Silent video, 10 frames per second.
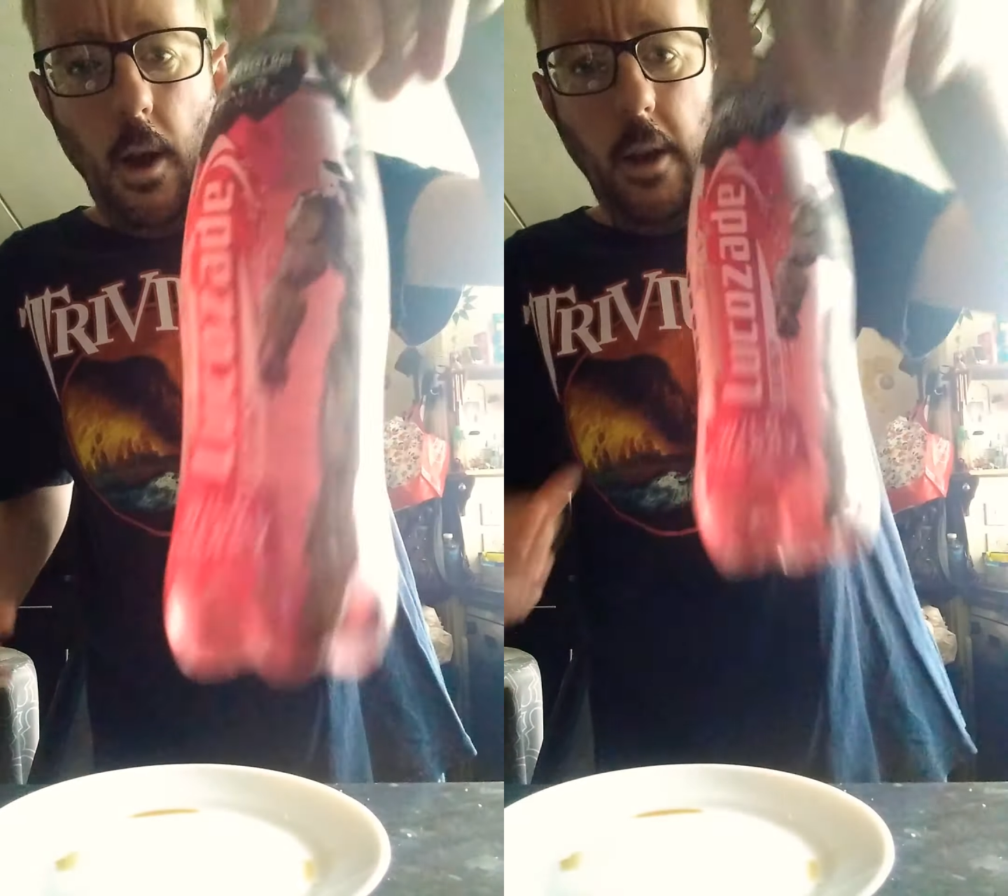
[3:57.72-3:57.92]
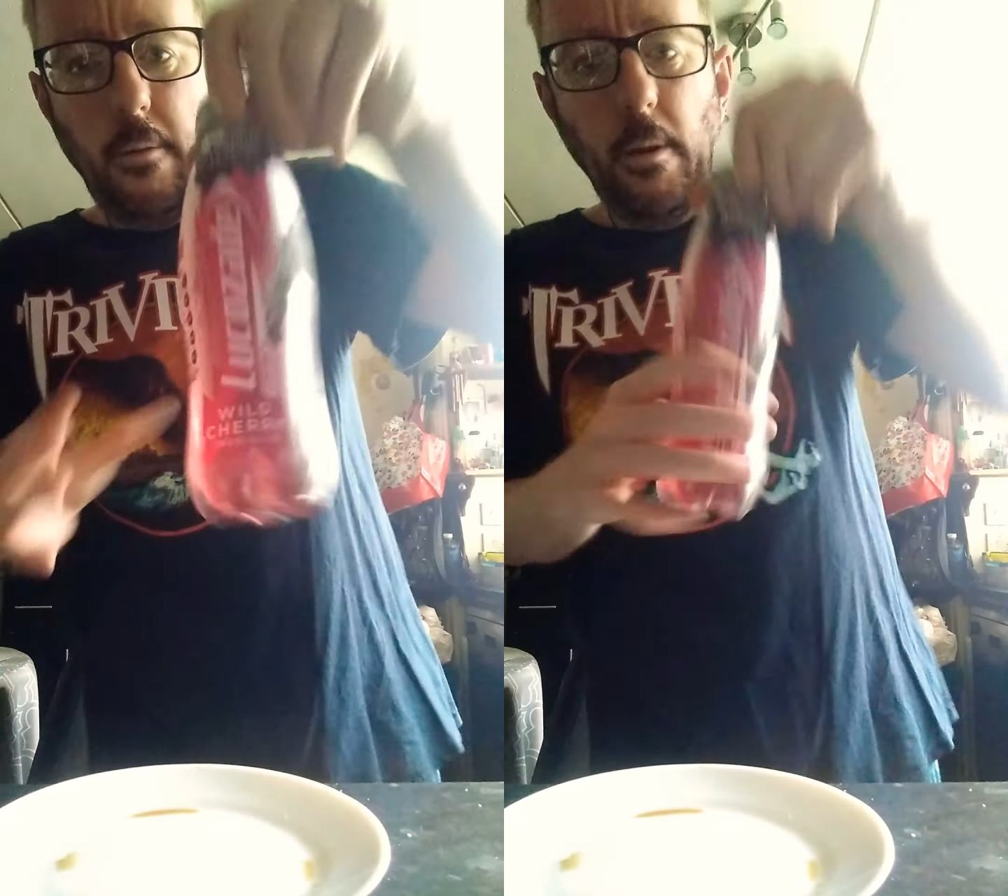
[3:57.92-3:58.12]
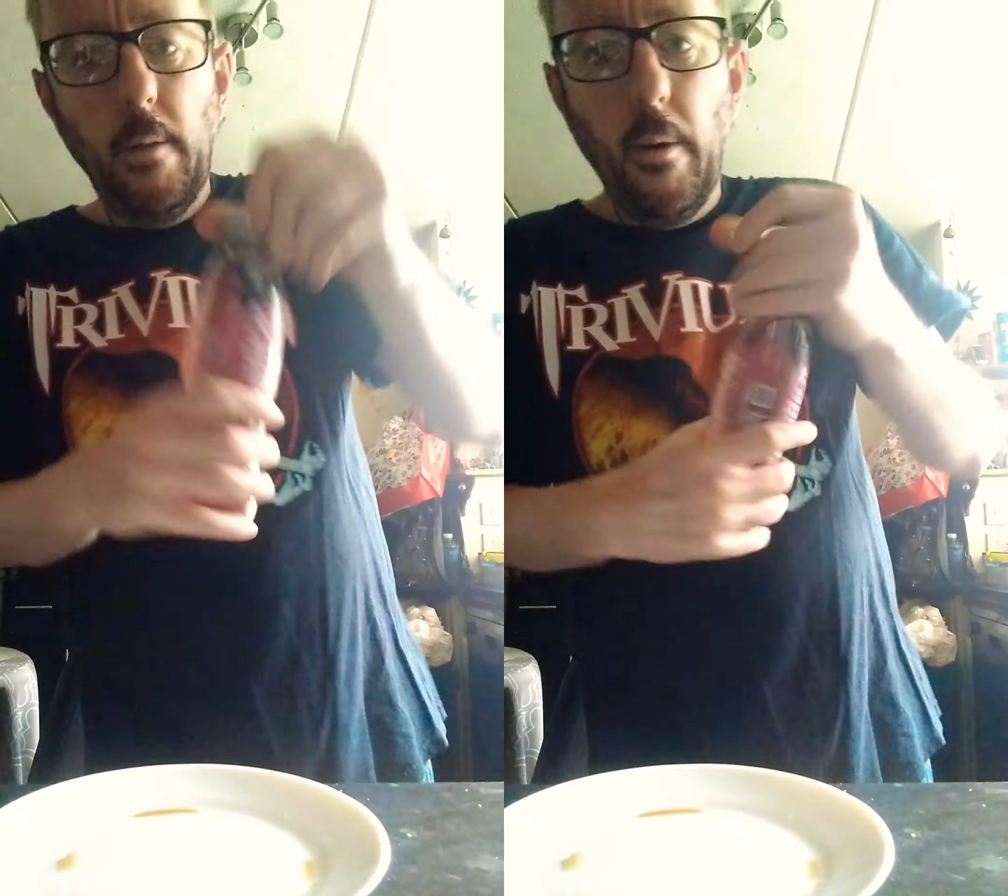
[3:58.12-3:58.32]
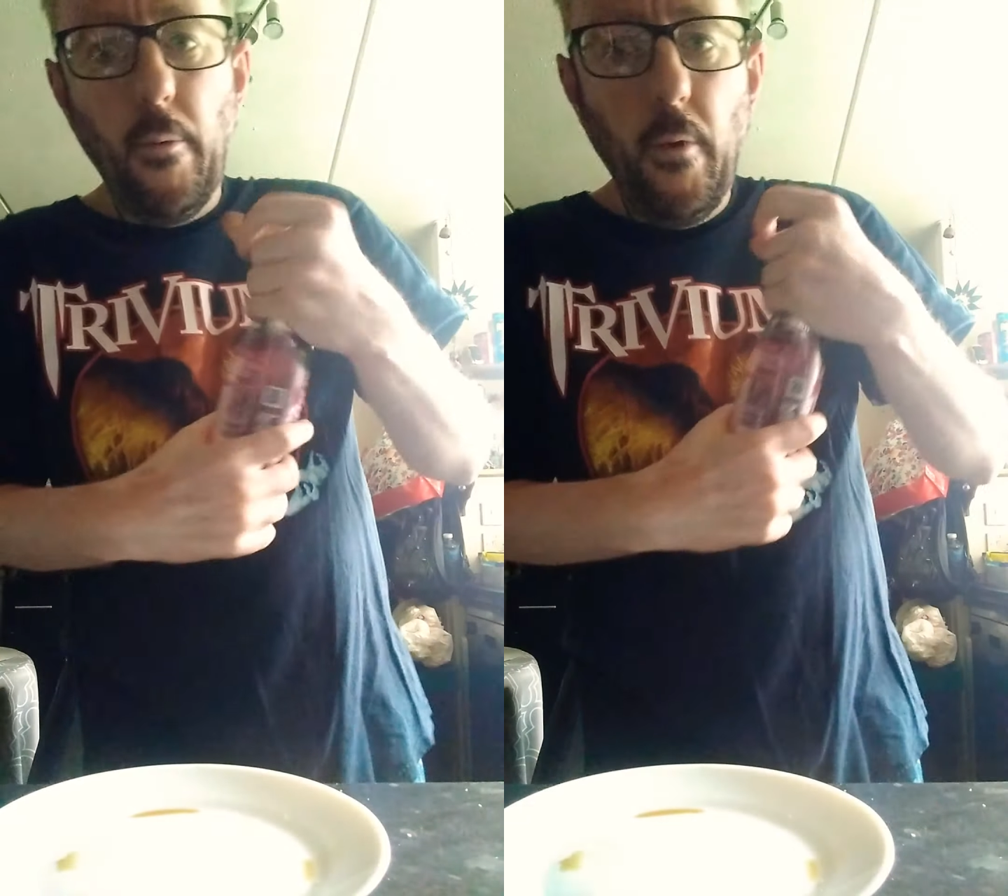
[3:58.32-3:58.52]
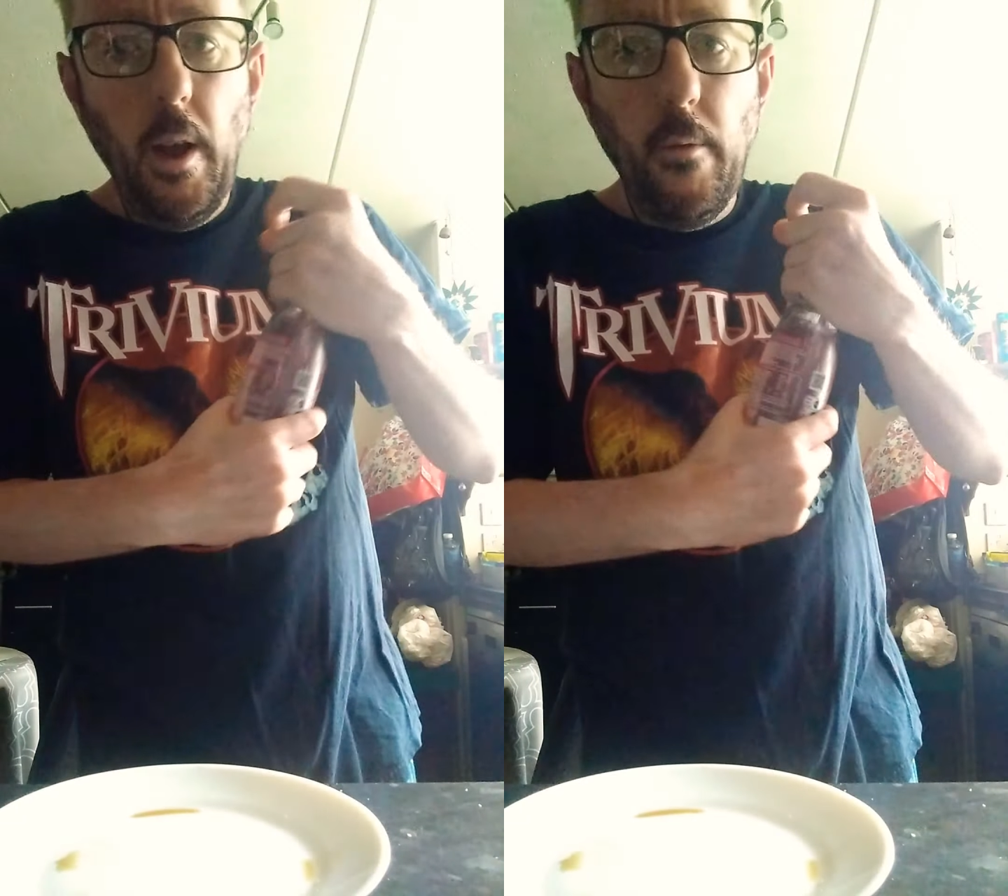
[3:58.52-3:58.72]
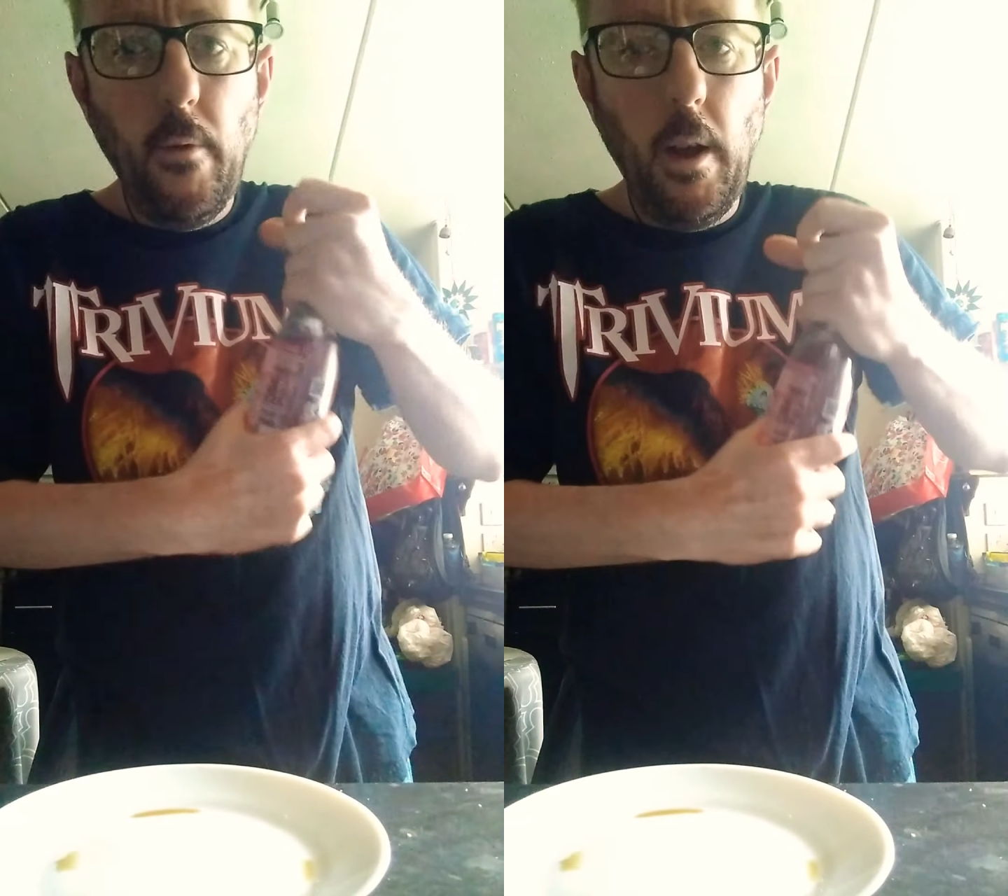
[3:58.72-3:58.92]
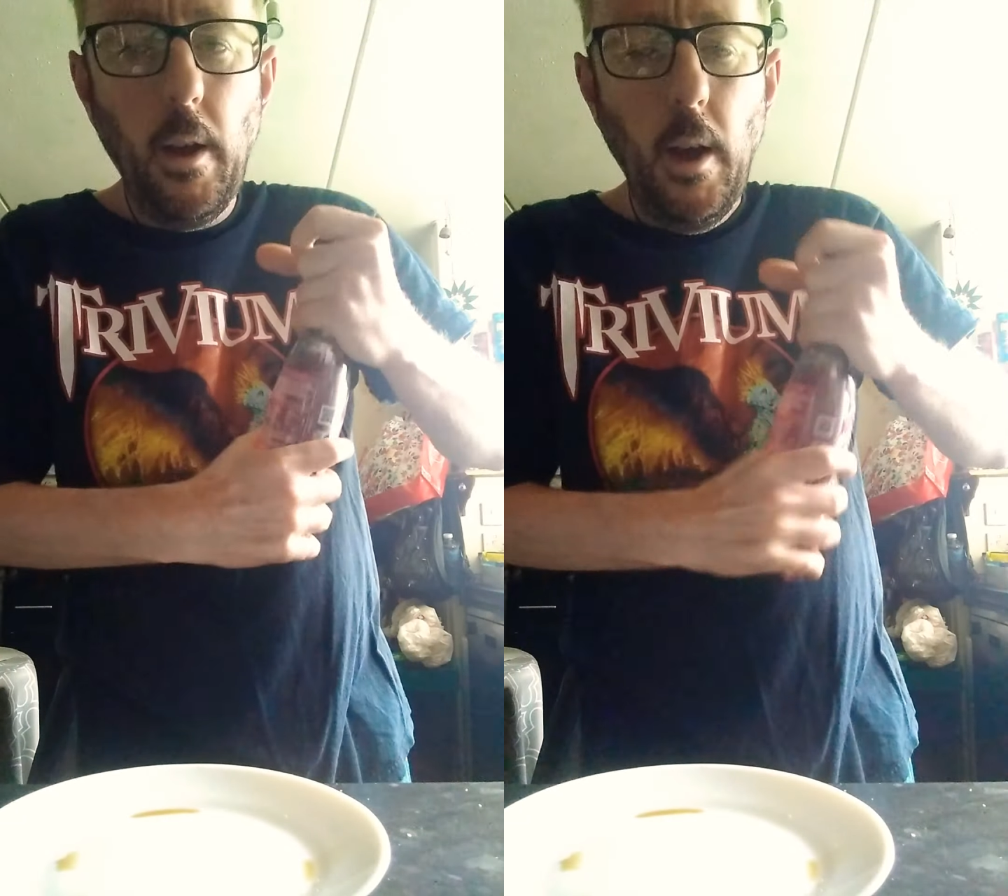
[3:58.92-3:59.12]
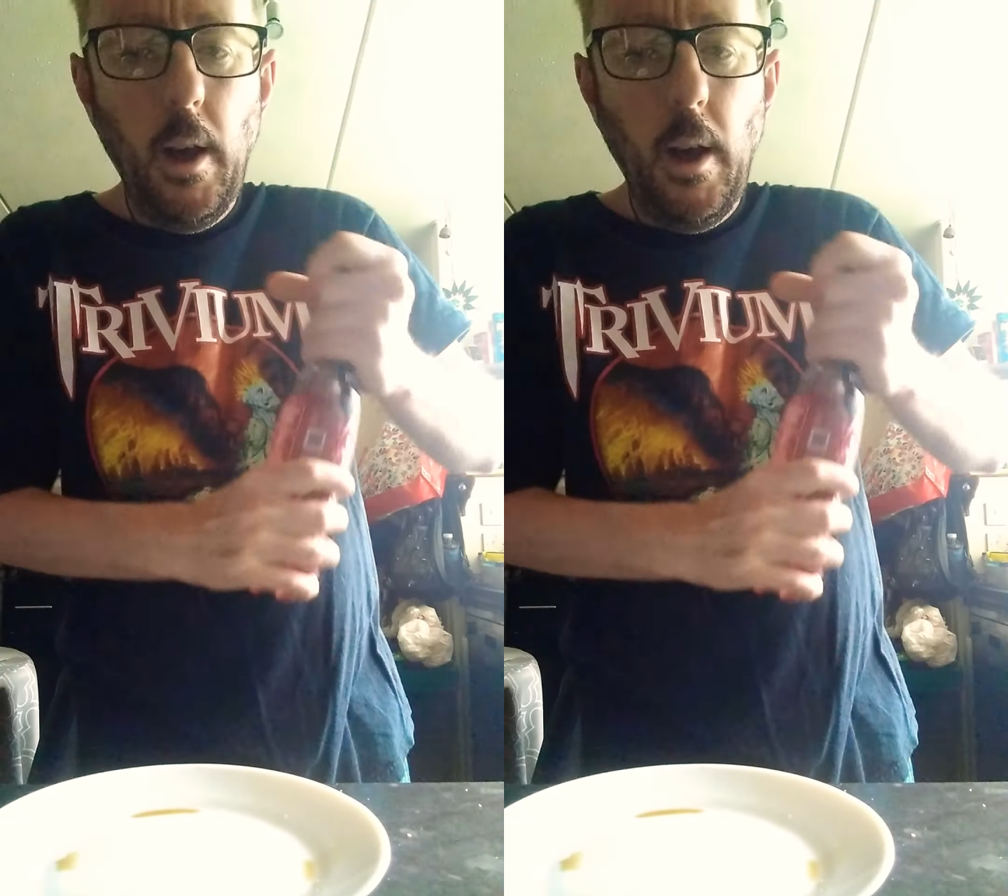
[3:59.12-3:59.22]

It's one of my favourite